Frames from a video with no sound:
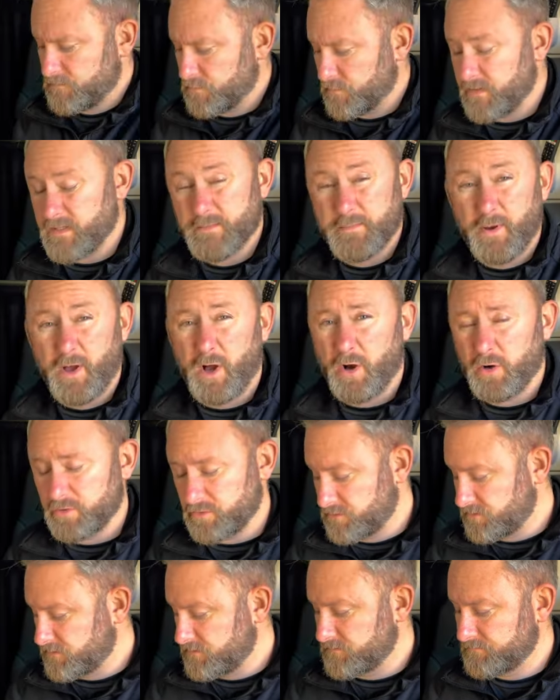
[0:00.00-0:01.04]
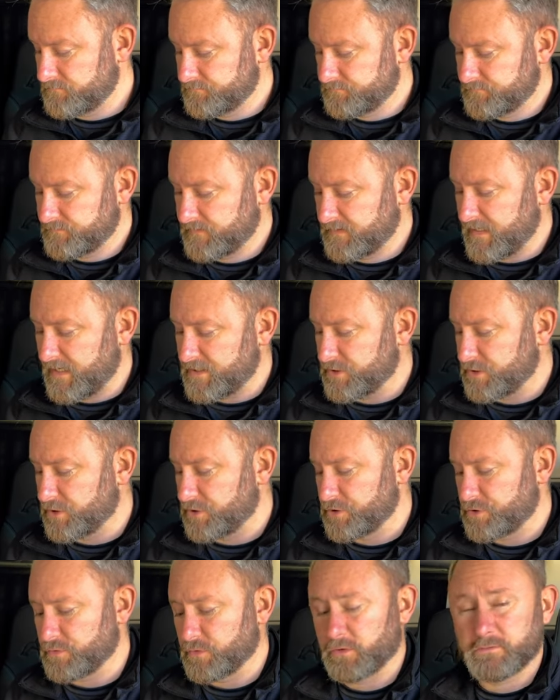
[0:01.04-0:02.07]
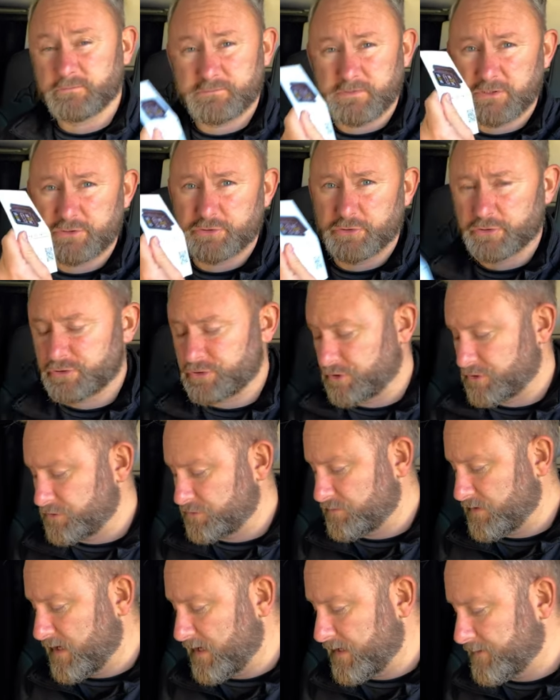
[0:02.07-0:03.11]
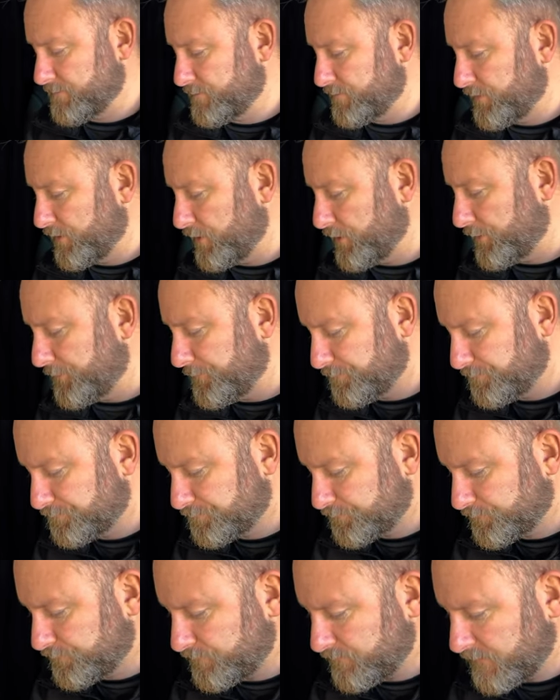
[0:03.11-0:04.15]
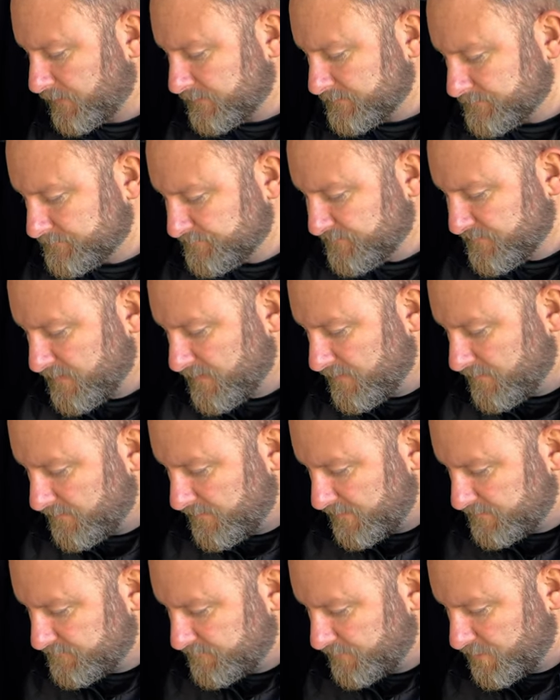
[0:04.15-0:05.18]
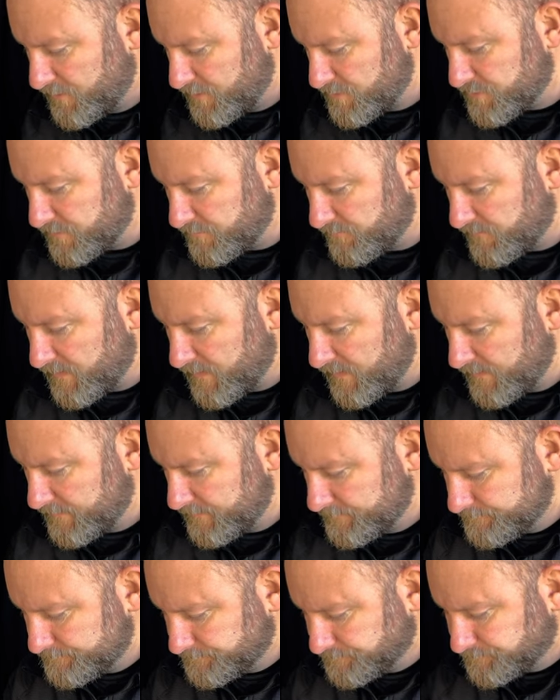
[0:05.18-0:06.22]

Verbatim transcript: So in the box, you get your usual instructions, right? But this version, right,